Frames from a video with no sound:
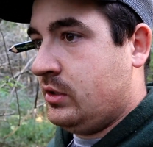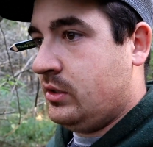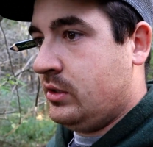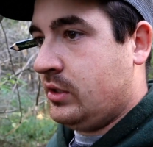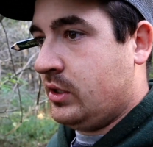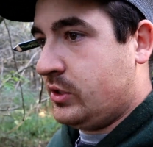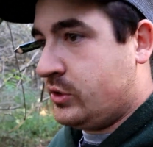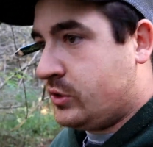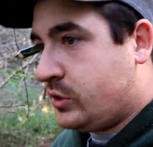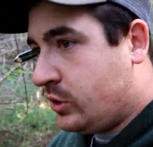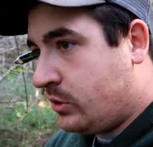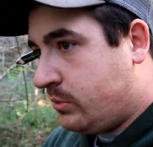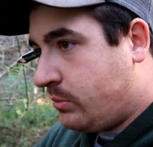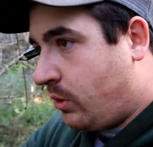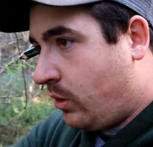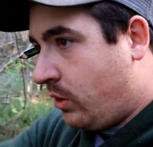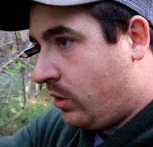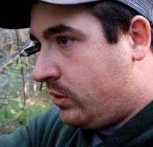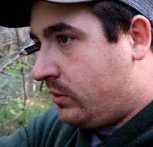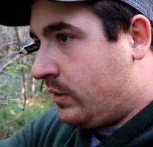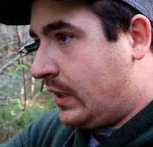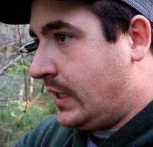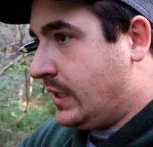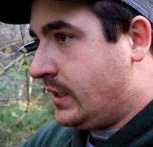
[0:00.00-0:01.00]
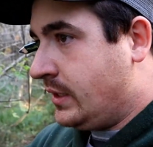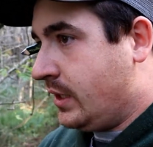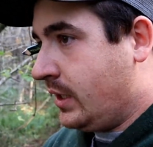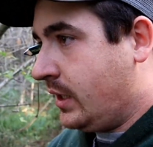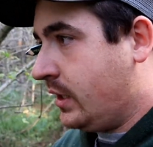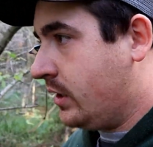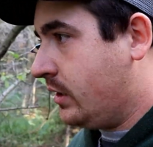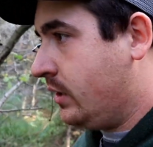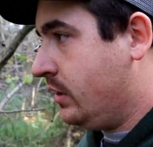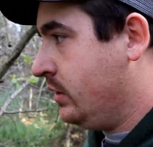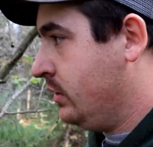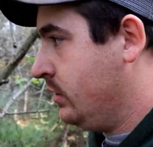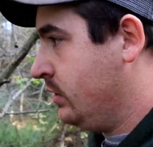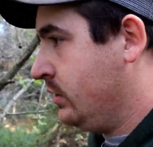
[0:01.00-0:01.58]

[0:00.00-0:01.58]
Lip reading: There's two more right there.